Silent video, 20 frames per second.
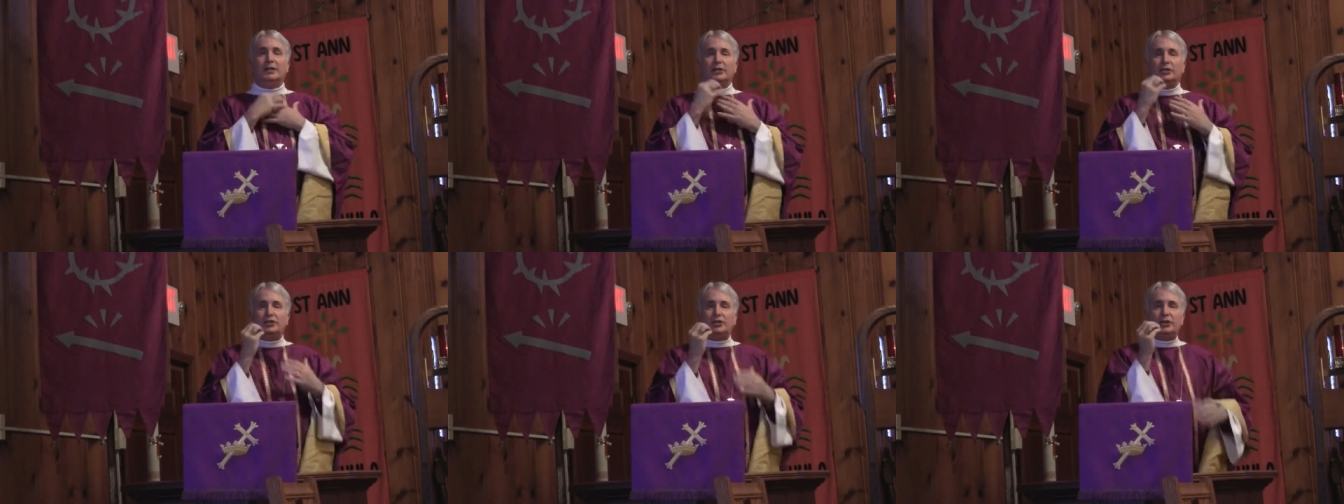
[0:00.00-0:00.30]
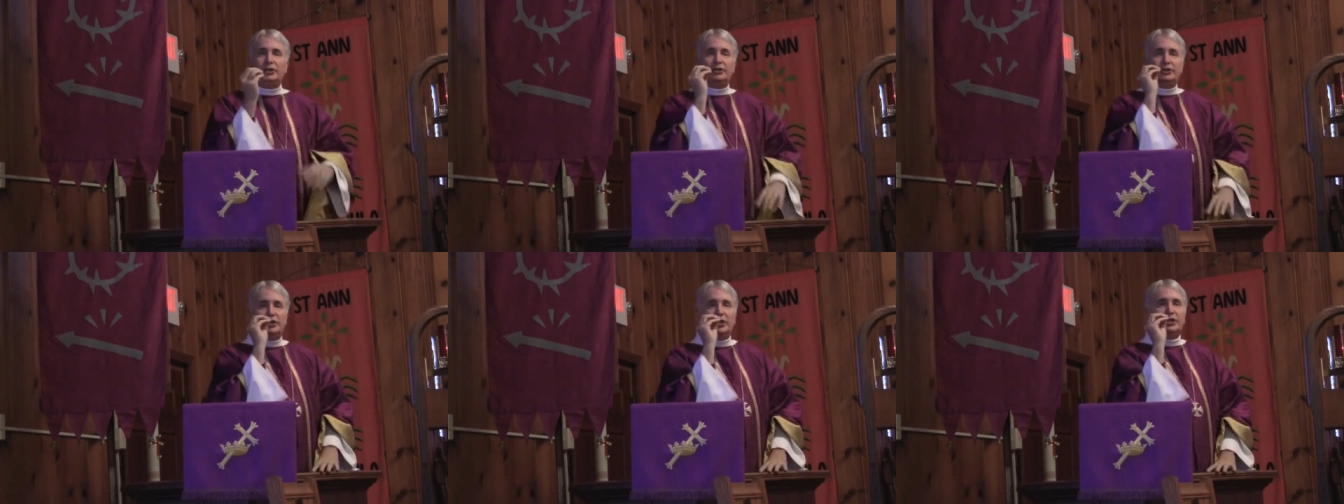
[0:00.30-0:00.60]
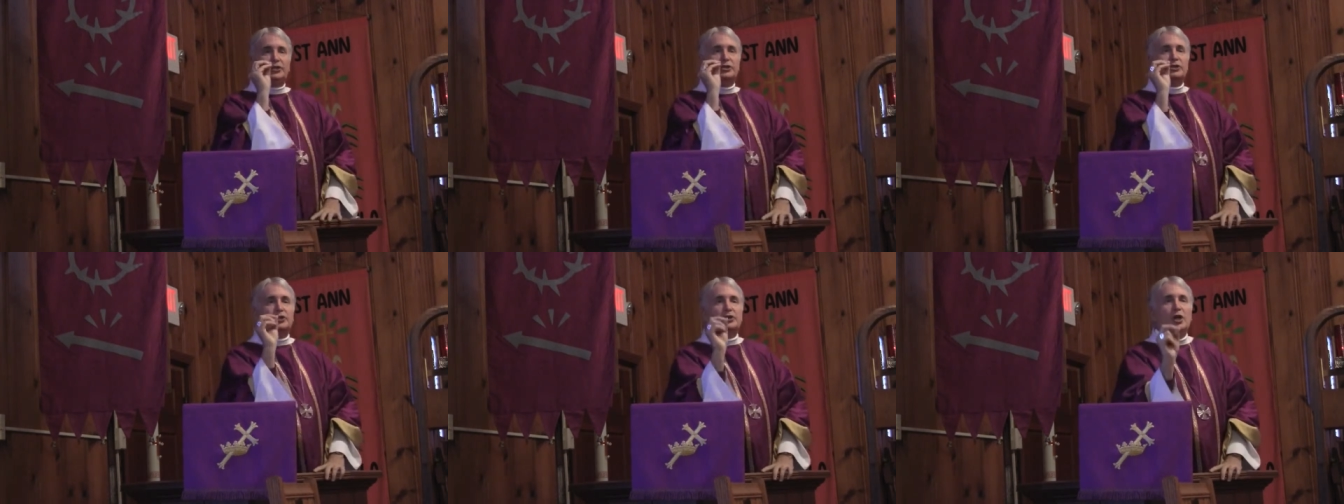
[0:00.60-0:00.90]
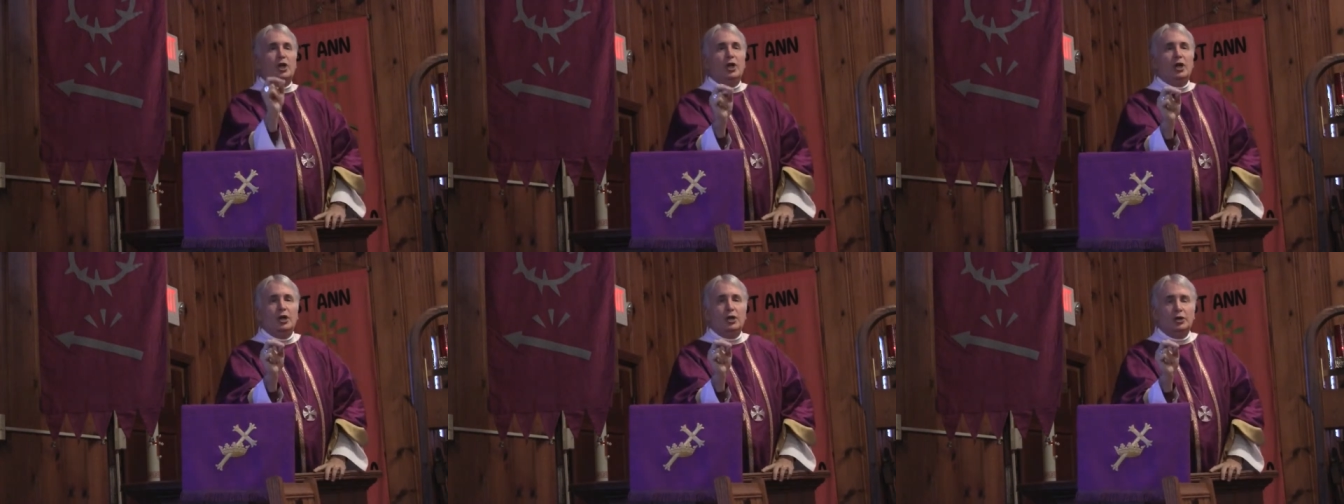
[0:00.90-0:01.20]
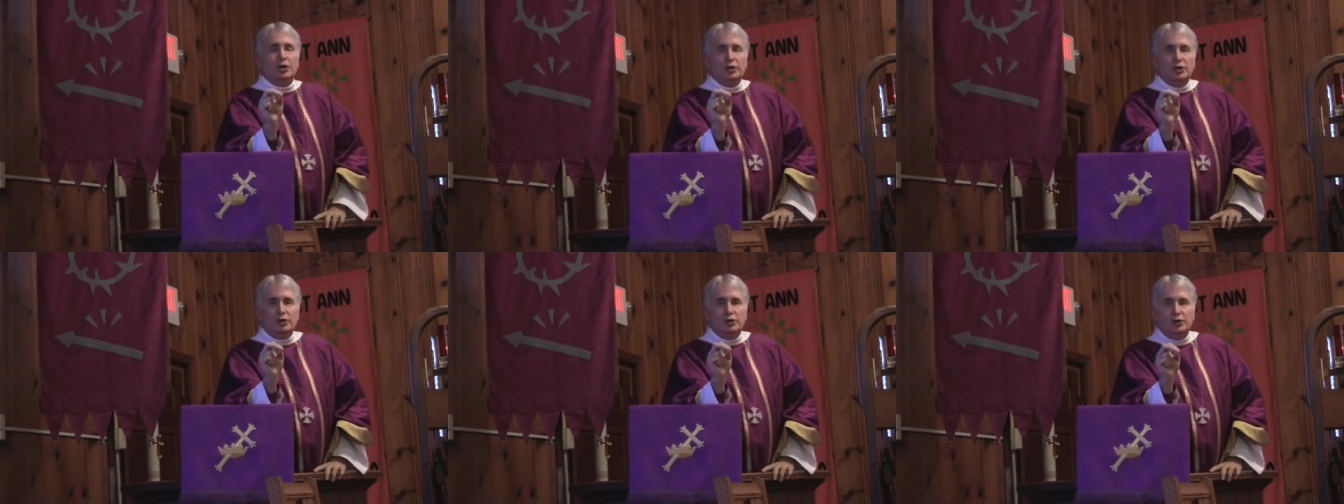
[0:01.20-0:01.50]
Jesus
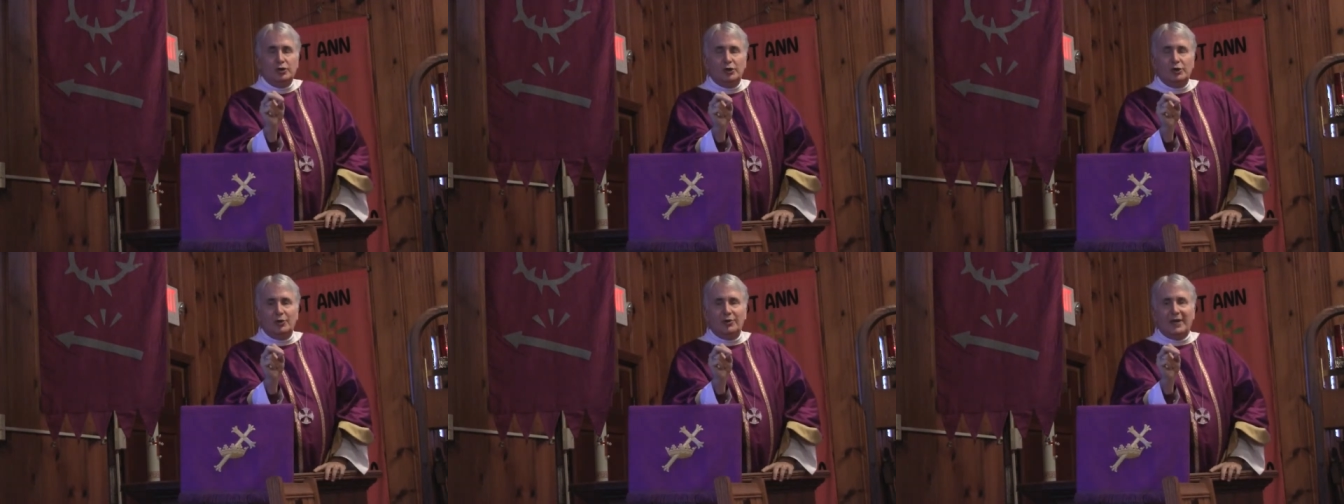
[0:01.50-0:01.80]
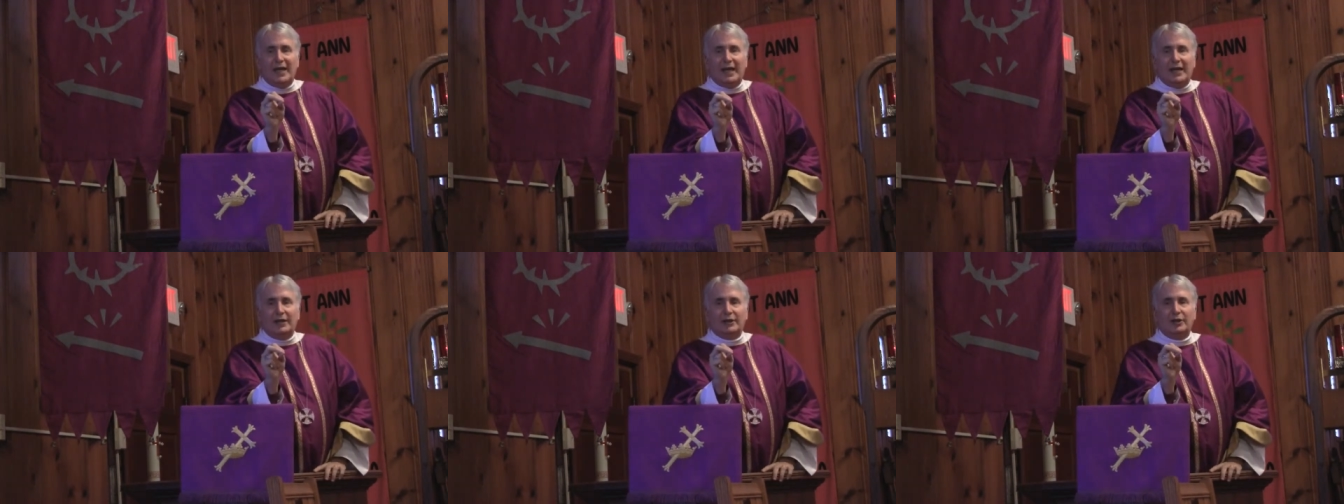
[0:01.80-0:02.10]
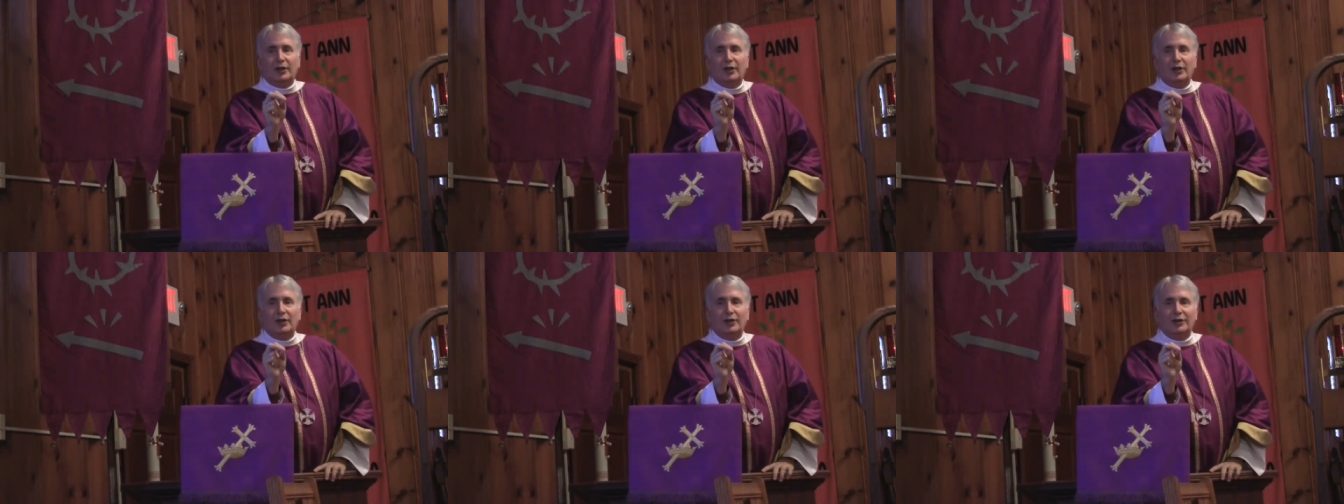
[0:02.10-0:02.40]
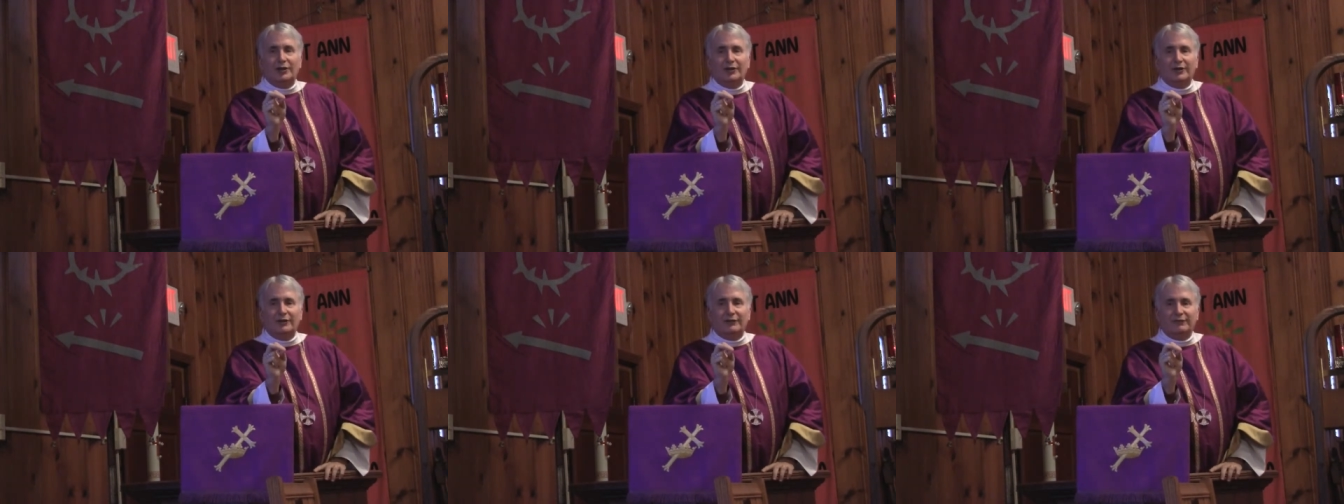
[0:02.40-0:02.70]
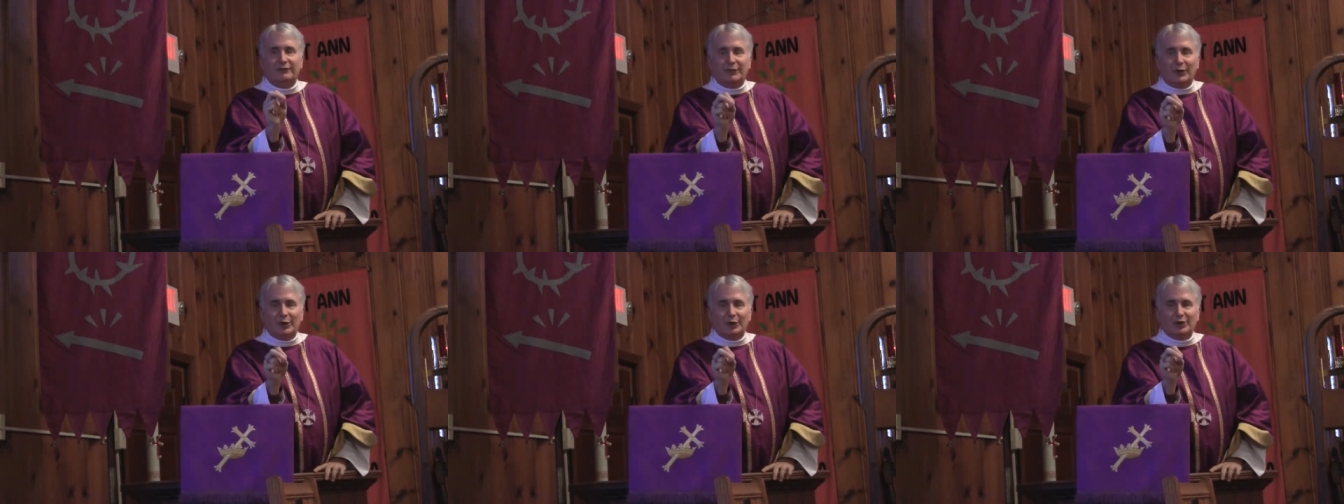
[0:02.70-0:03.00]
knew that
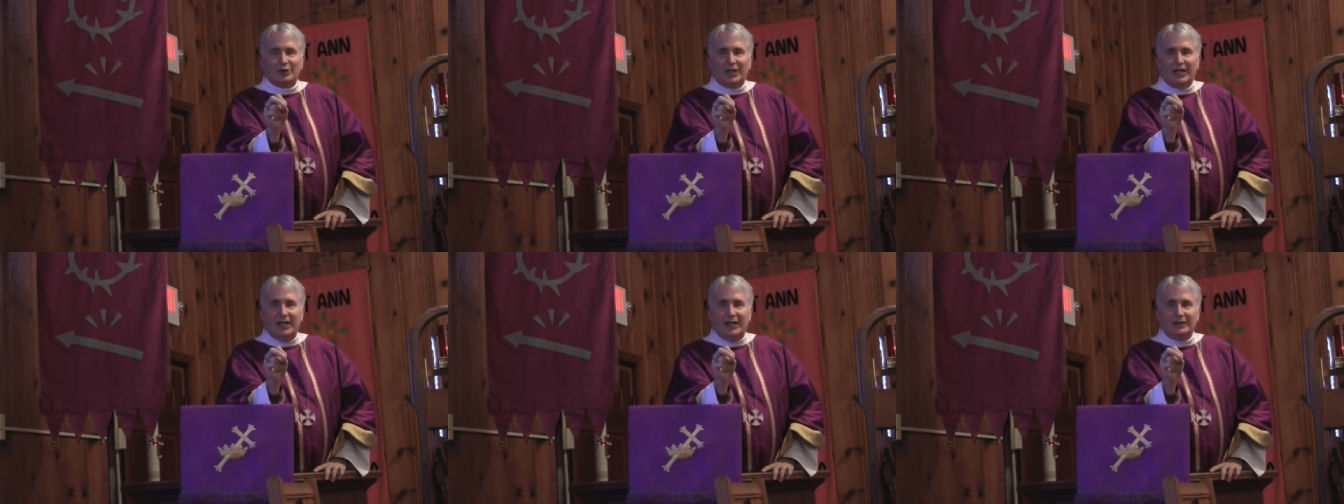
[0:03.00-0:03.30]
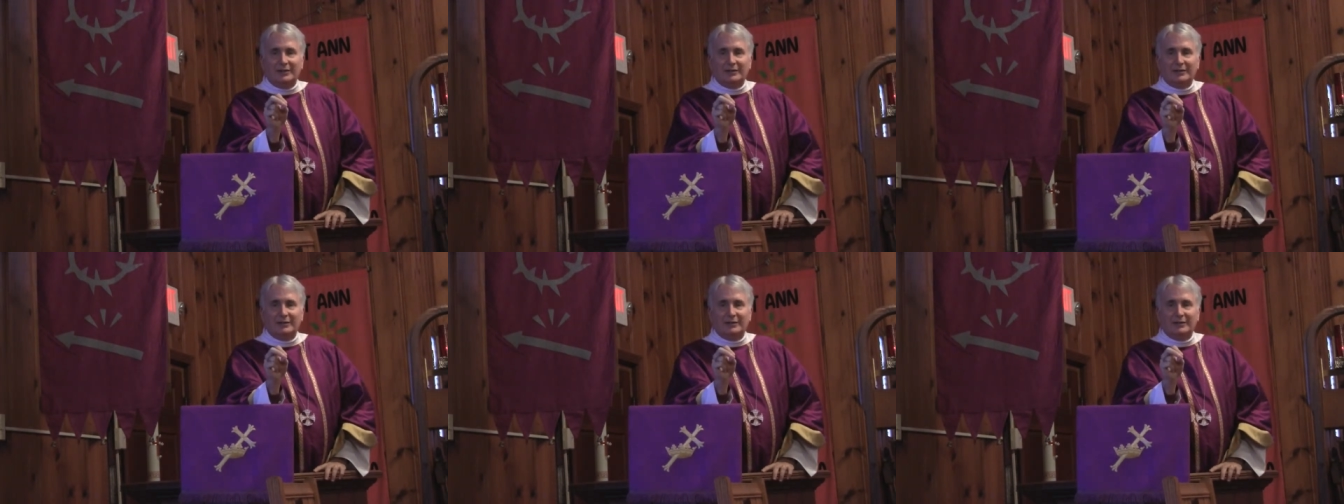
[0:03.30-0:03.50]
firsthand.